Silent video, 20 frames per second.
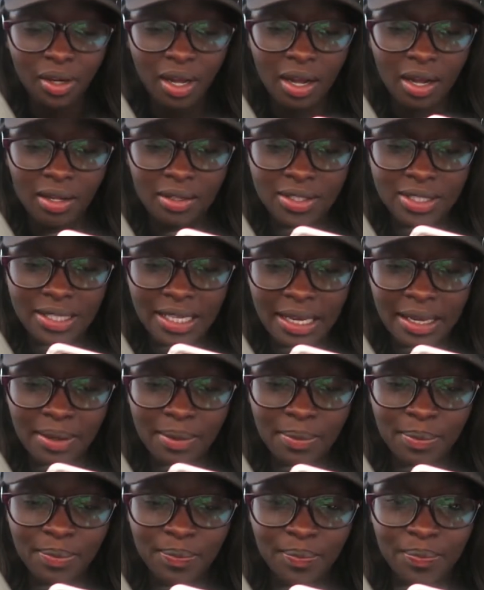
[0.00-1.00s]
I'll
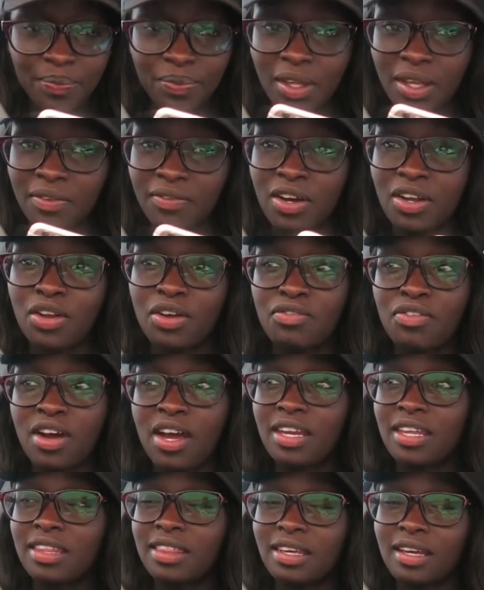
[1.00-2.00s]
say if I don't
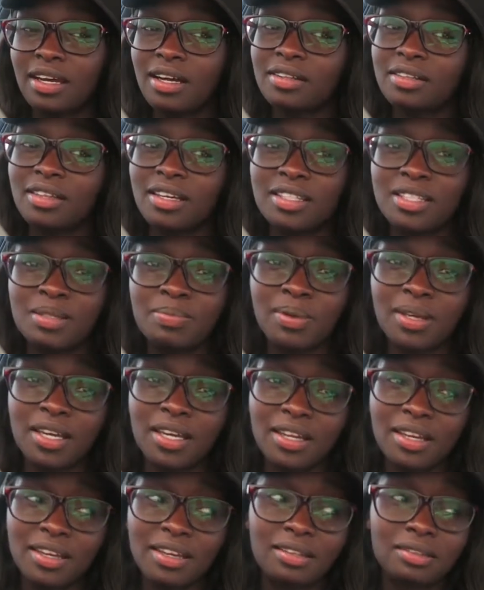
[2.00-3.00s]
find anything, I'll get
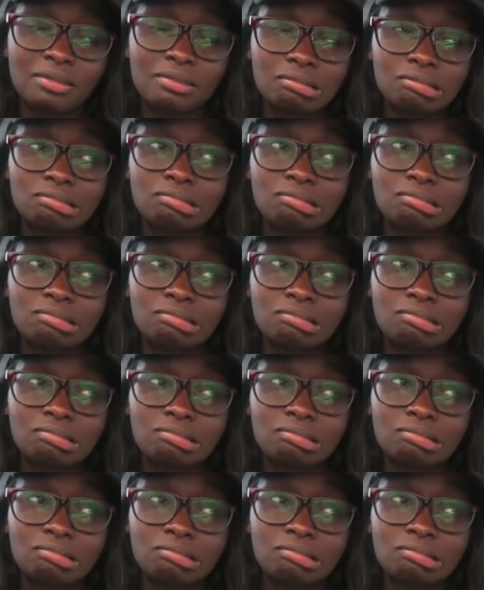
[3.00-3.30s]
spaghetti.